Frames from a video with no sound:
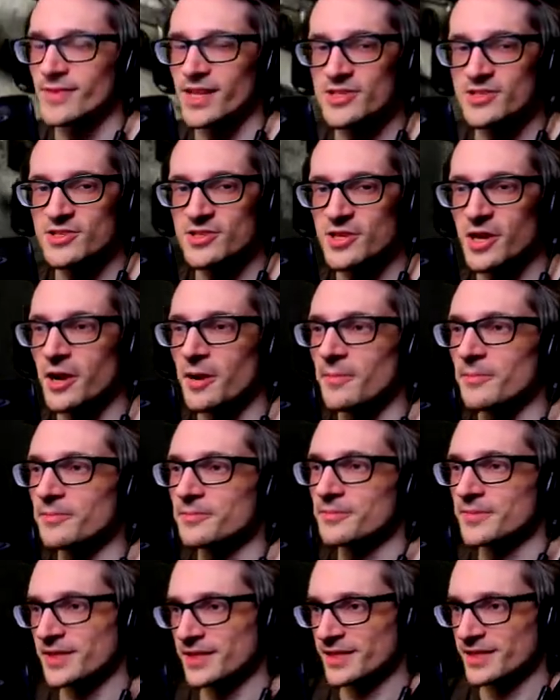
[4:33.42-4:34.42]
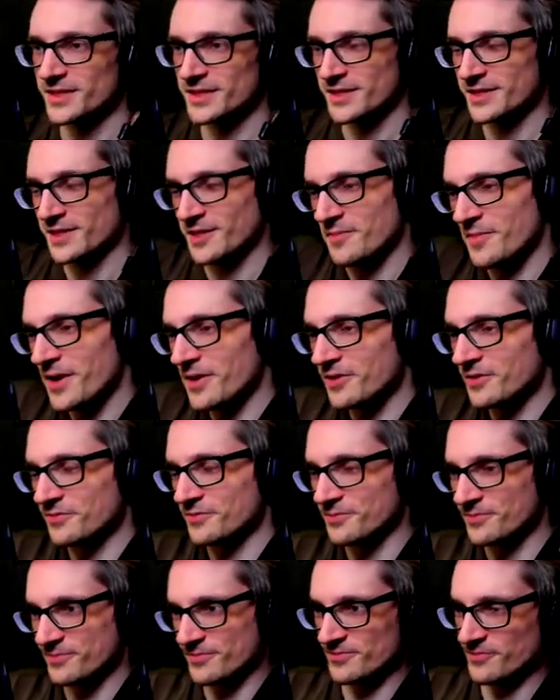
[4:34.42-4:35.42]
that's dumb. The amount
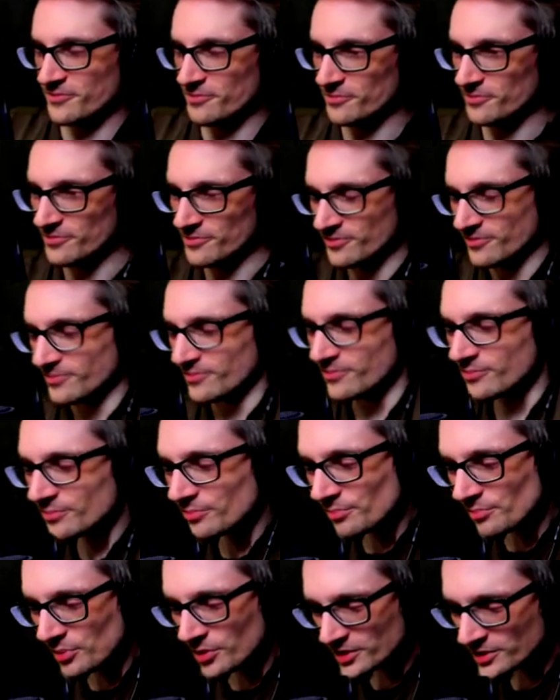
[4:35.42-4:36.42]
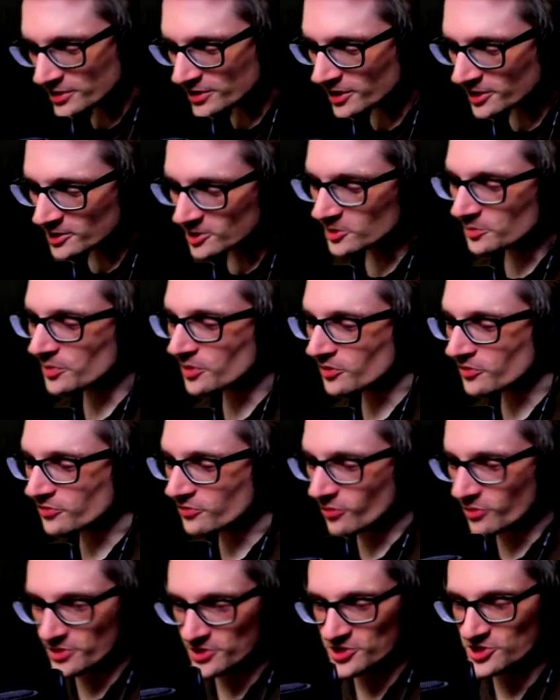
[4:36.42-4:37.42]
of predictable
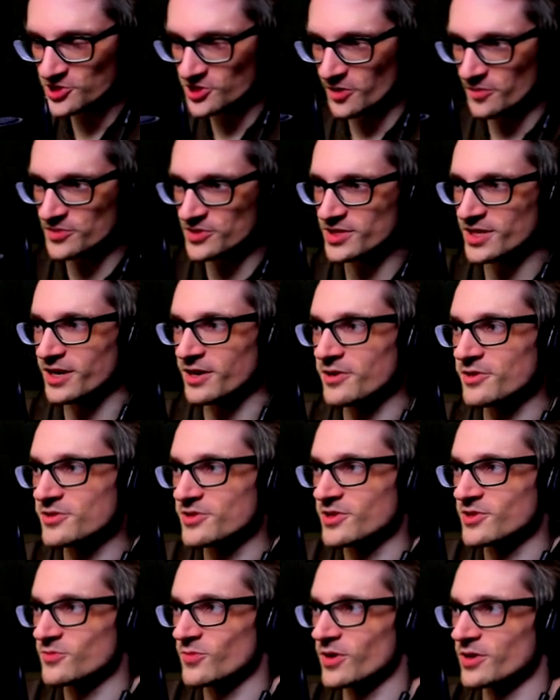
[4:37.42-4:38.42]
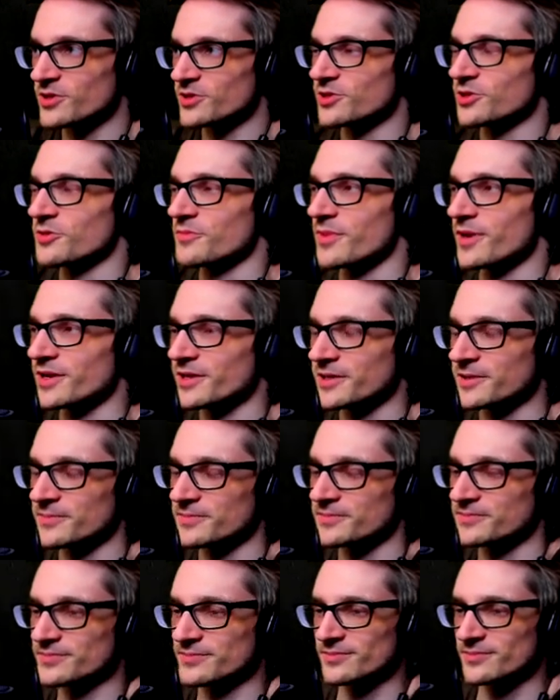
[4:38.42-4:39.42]
forced jump scares is one too many.
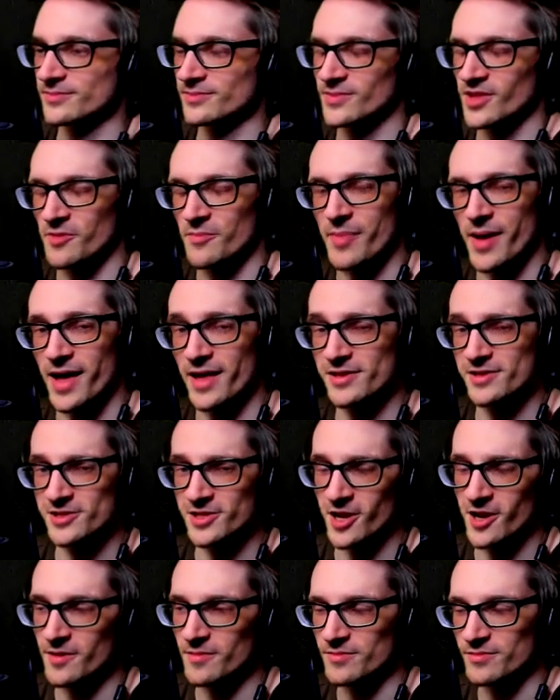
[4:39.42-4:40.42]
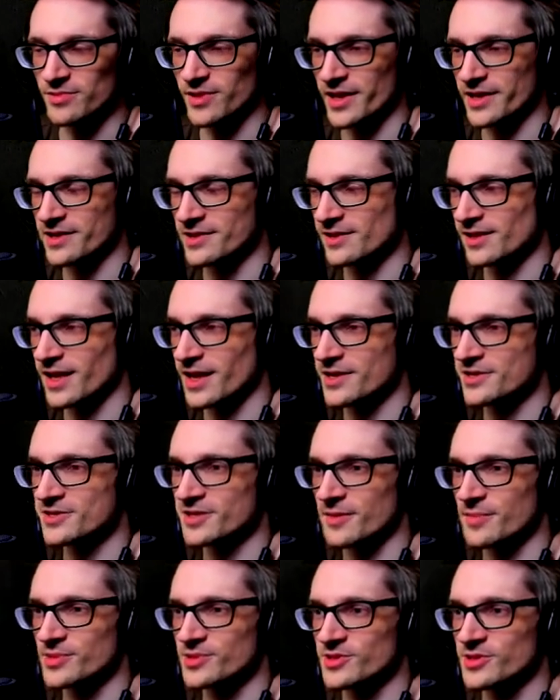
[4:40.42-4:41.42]
The bathtub, like in the last
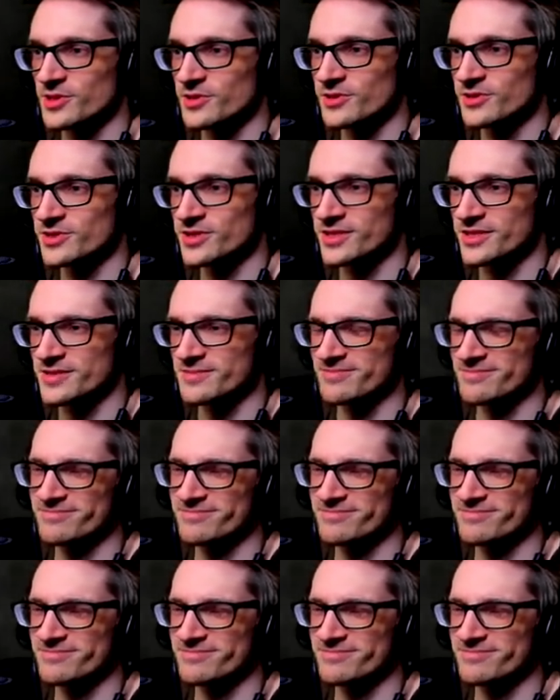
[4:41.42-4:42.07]
episode, is just